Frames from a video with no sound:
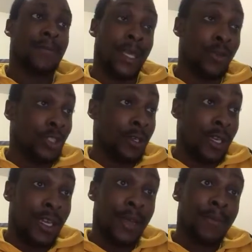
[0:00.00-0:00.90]

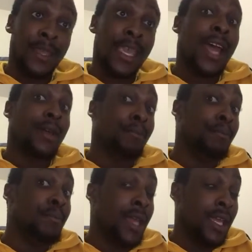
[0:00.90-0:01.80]
He had a
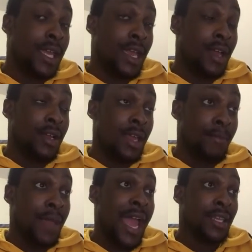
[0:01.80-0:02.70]
big
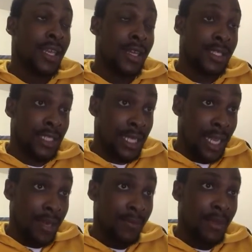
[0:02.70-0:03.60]
impact in this
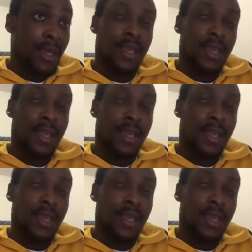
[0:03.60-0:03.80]
game,